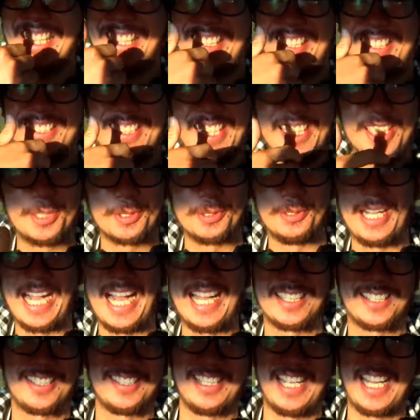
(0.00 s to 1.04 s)
like sensual
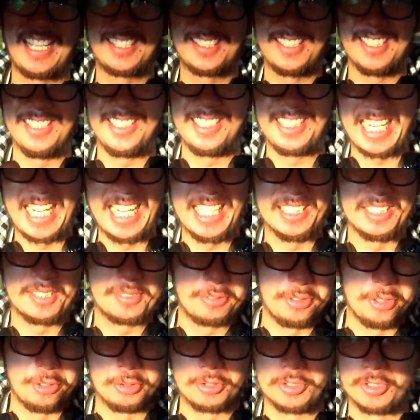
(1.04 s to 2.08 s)
acid jazz
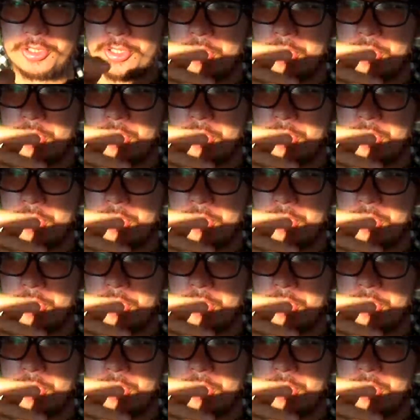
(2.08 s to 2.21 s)
fusion